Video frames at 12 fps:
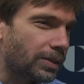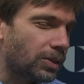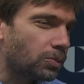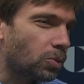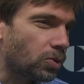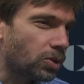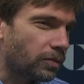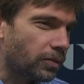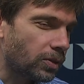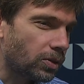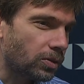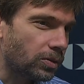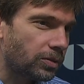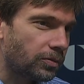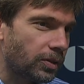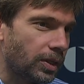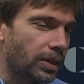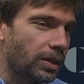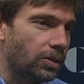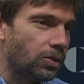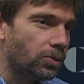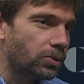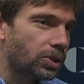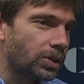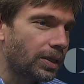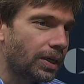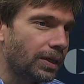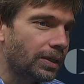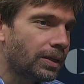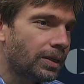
It's more difficult for the EU today